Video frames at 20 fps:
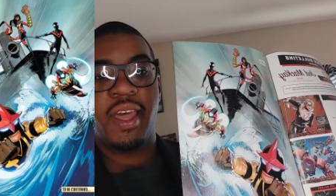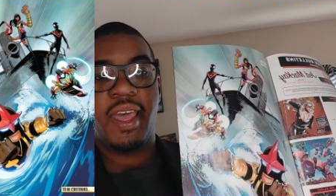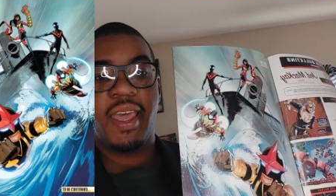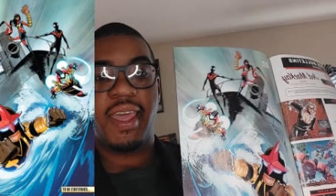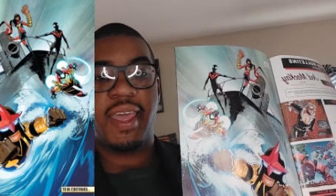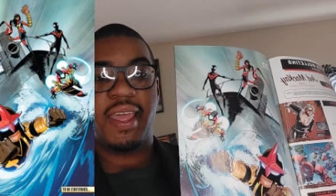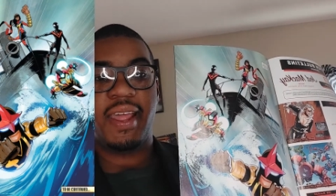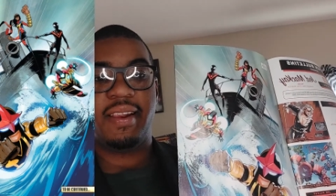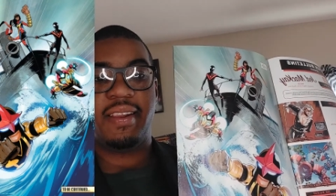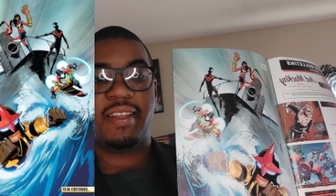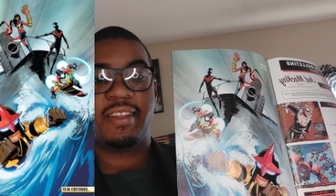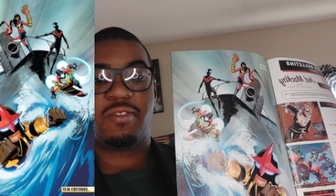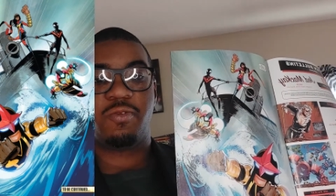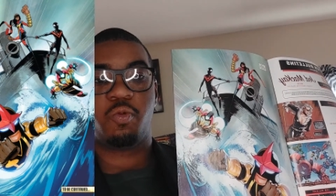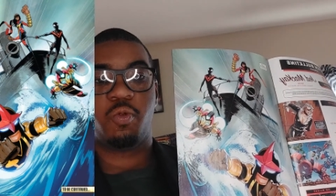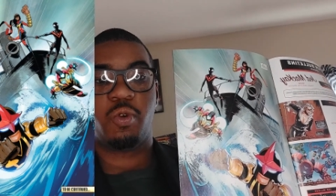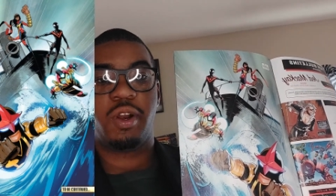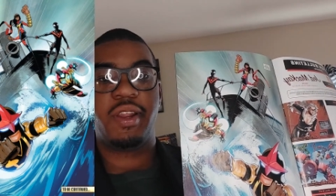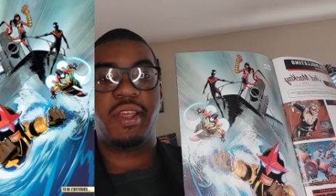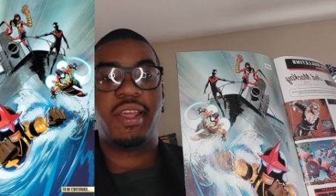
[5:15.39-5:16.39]
And this
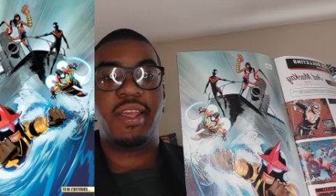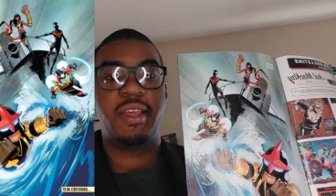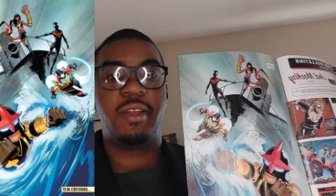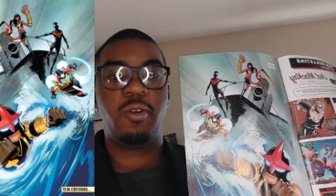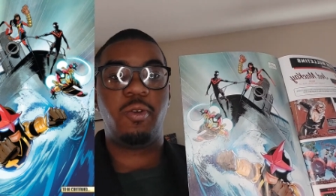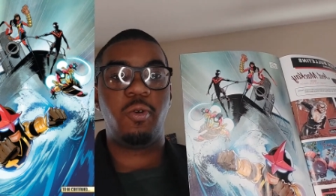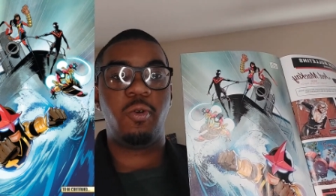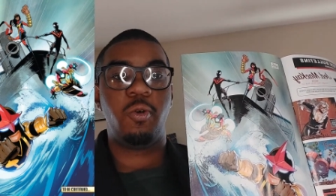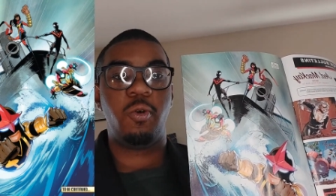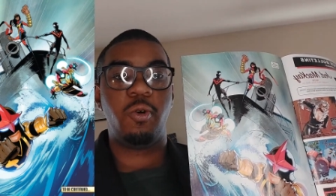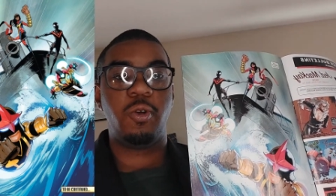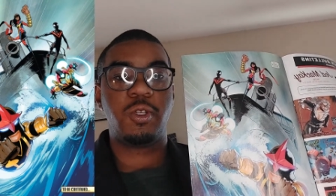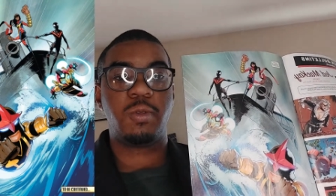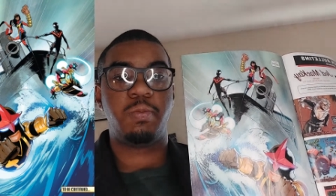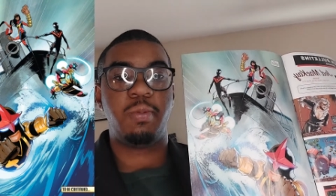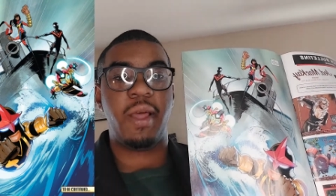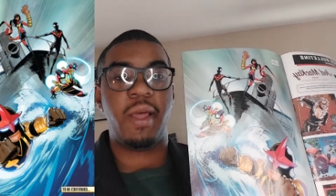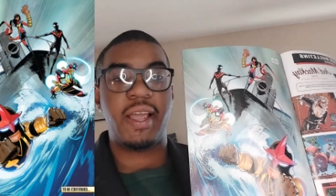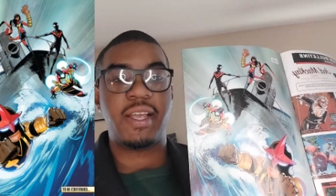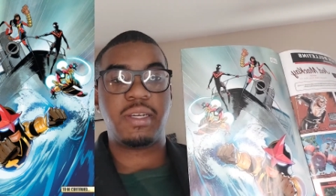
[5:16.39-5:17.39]
really cool
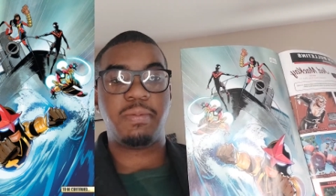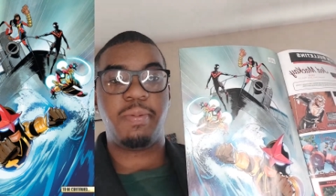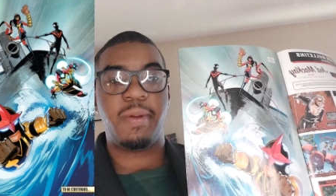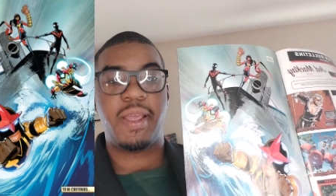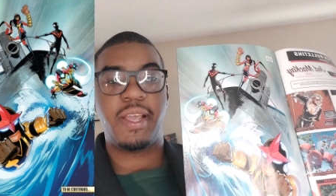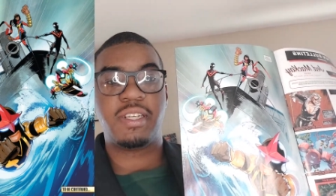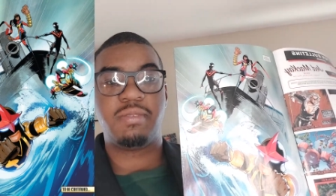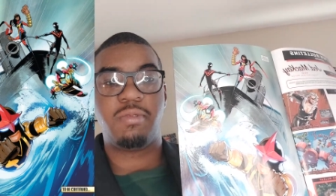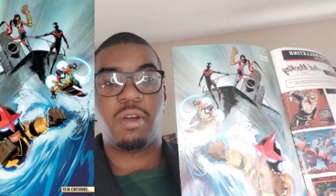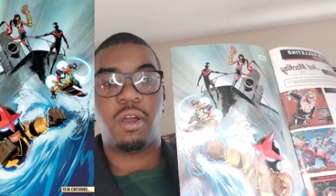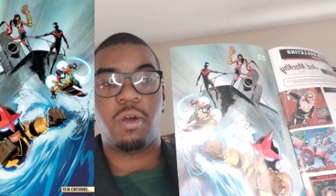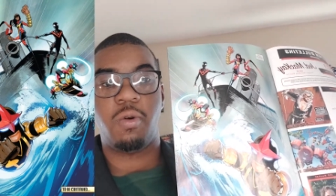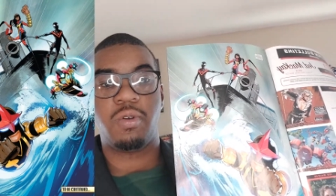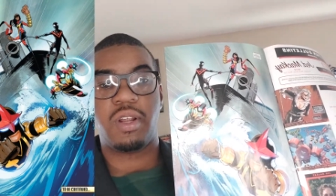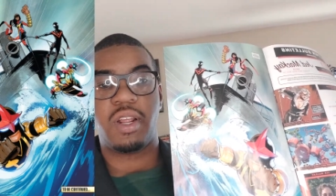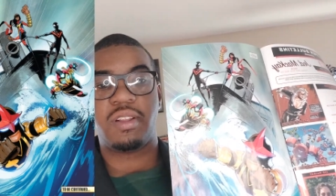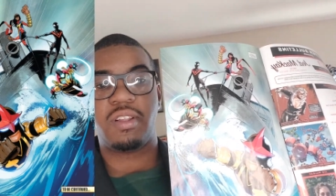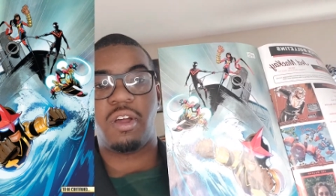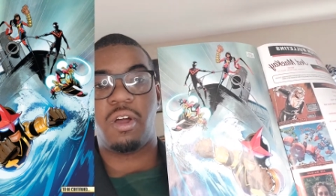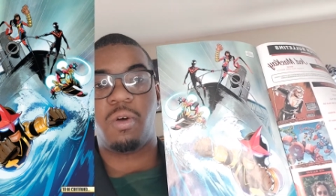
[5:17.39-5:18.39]
splash page
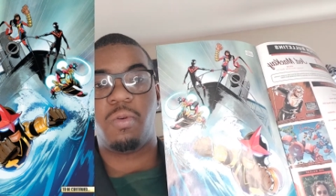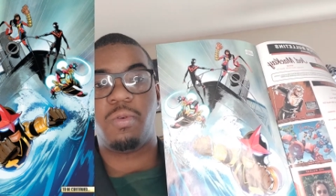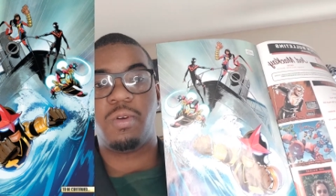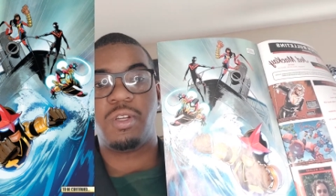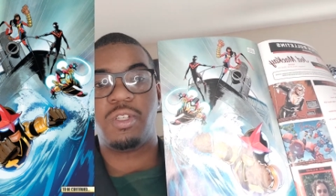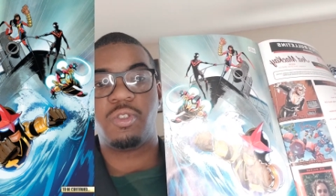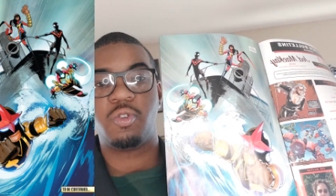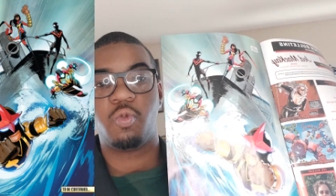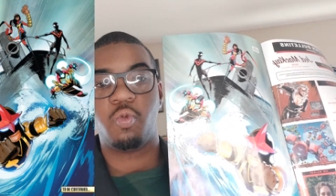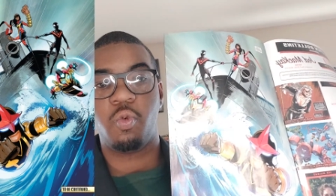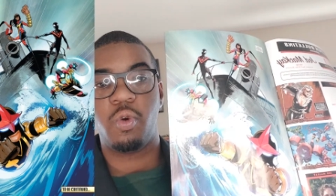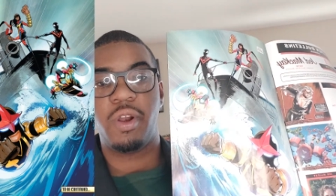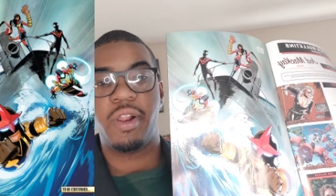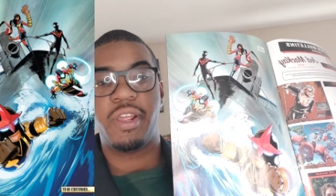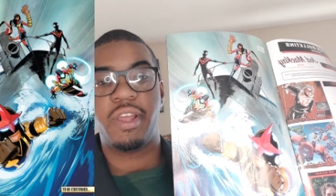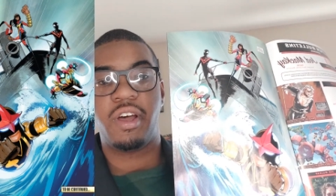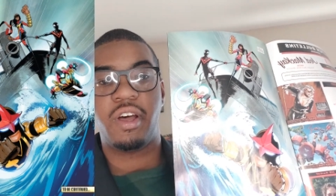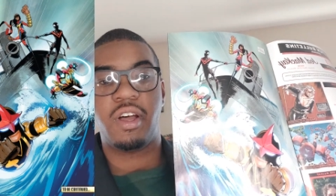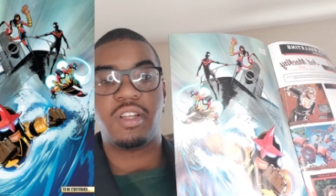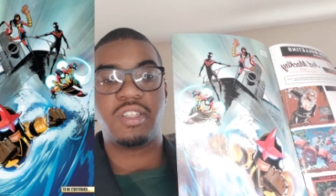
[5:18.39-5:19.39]
moment I thought was
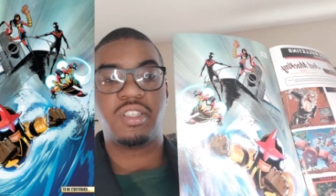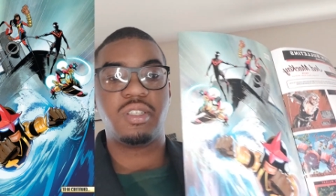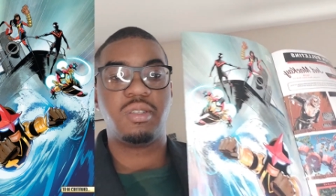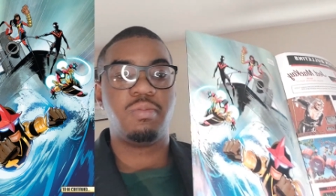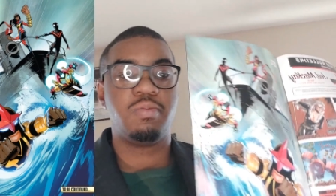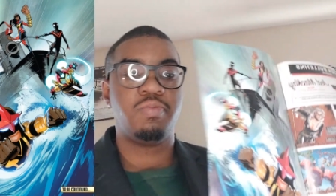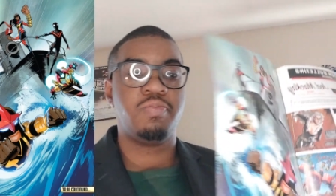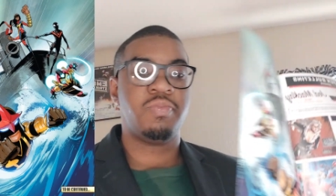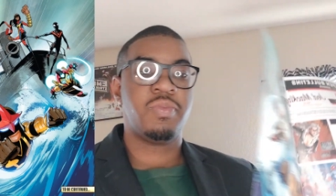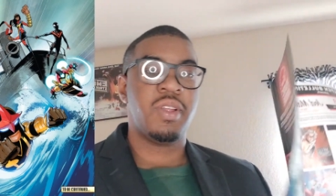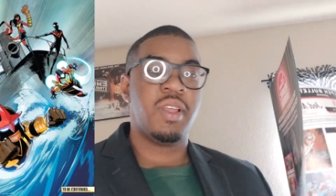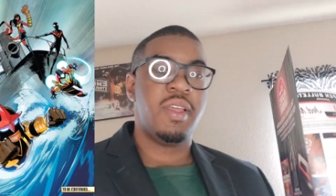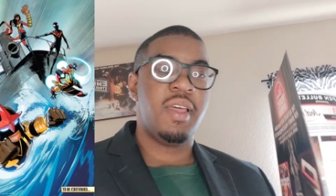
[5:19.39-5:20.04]
really awesome.